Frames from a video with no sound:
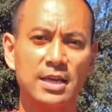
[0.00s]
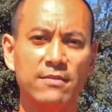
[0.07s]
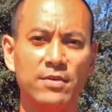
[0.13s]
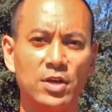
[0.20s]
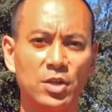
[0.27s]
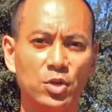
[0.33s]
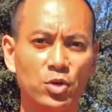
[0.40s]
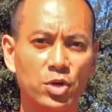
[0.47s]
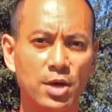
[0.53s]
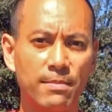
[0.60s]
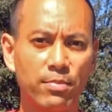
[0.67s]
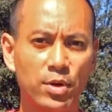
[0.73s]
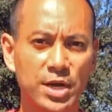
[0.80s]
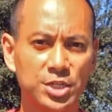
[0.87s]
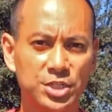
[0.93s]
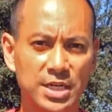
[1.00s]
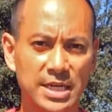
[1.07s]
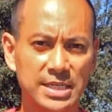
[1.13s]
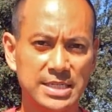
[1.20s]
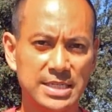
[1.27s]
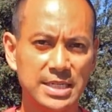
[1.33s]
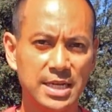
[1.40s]
giving a little compression
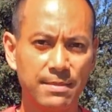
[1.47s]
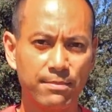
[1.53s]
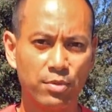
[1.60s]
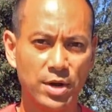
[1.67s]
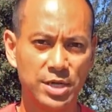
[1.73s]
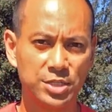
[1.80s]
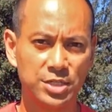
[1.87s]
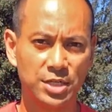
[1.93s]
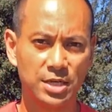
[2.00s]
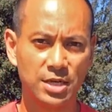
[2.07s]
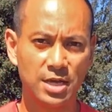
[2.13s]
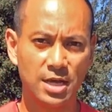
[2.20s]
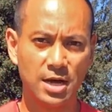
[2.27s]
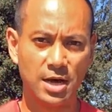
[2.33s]
and decompression